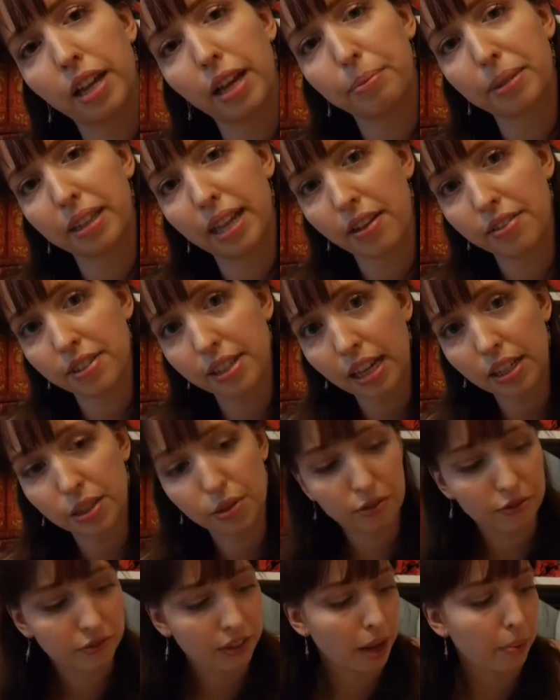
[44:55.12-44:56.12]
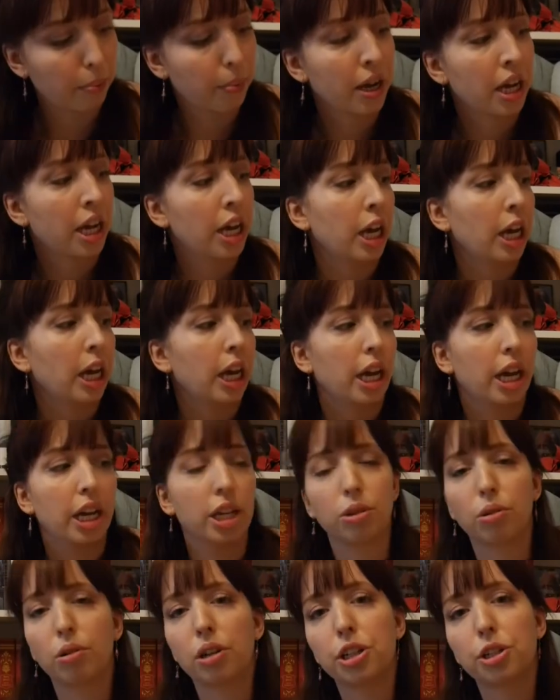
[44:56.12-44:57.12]
them and have sex with them
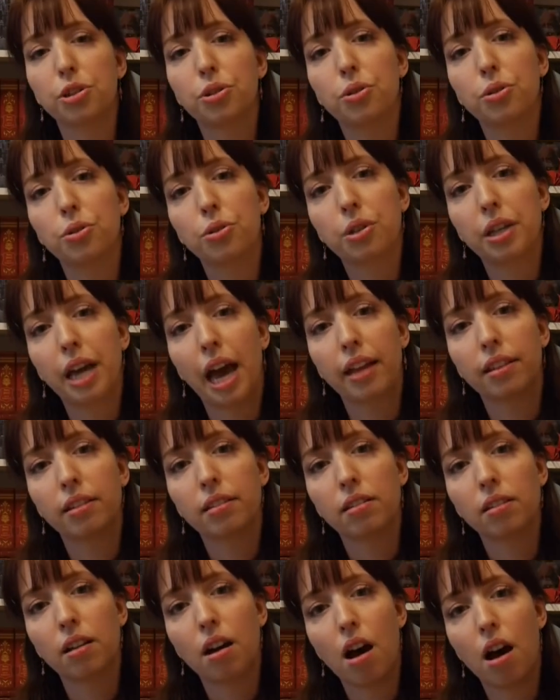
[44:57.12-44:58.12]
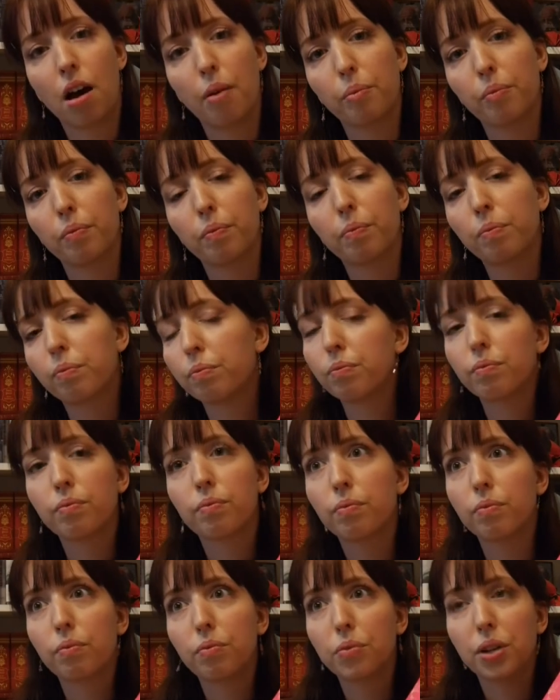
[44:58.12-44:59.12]
in order to get
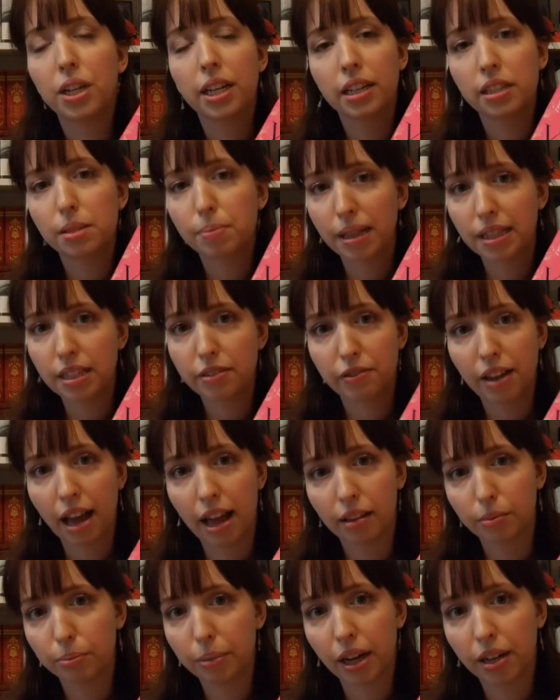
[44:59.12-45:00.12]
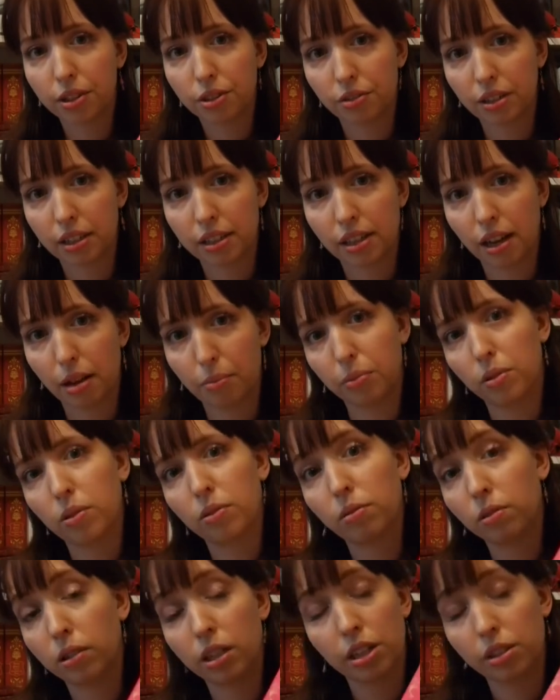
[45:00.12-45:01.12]
really expensive handbags, for example,
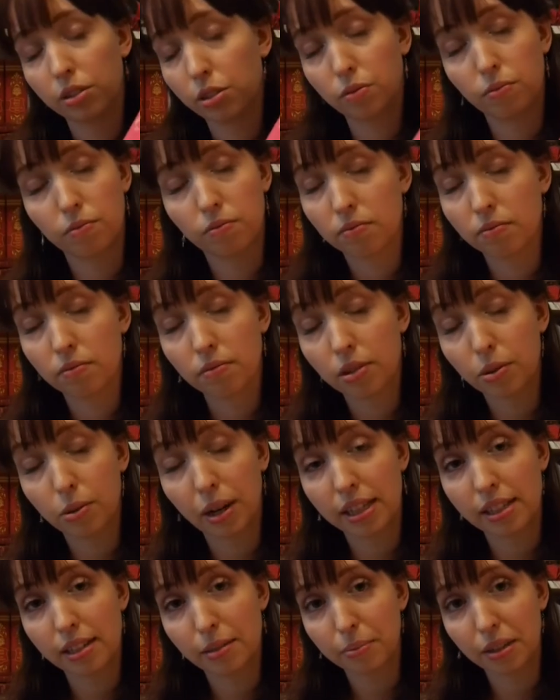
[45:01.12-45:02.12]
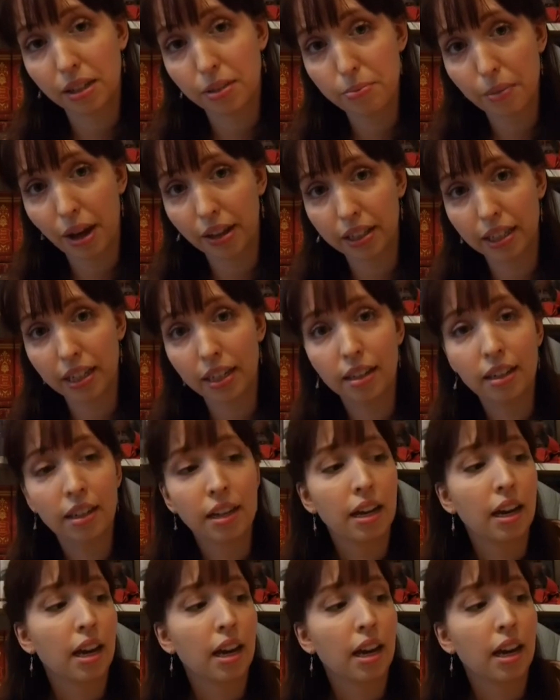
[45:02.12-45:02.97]
or quite simply money.